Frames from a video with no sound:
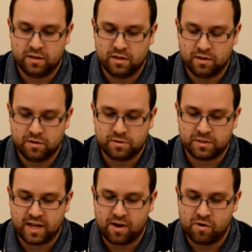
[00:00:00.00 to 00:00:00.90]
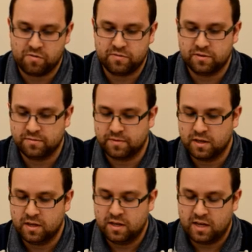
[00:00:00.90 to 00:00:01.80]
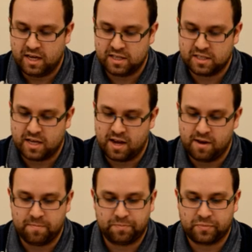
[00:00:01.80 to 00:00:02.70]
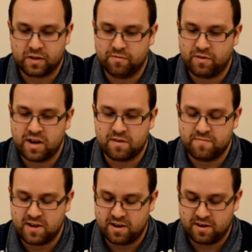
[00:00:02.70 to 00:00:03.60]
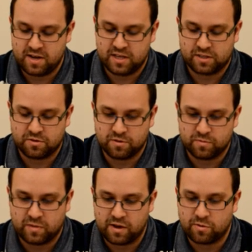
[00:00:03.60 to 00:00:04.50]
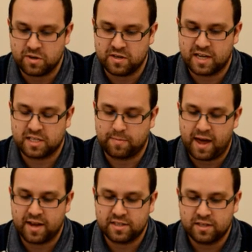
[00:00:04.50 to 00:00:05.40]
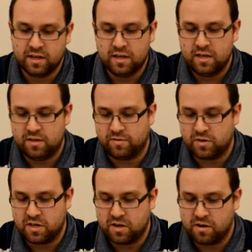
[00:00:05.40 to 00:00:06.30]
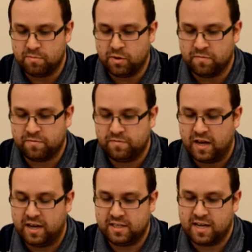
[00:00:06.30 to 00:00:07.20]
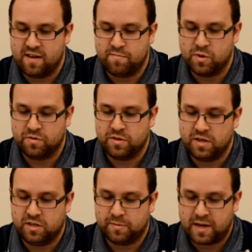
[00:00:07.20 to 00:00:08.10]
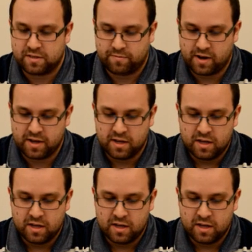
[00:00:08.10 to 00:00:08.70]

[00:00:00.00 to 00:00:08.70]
local date of, it's, um, very convenient. It's got like what you'd expect. You've got year, month, and a day of month that you'd specify.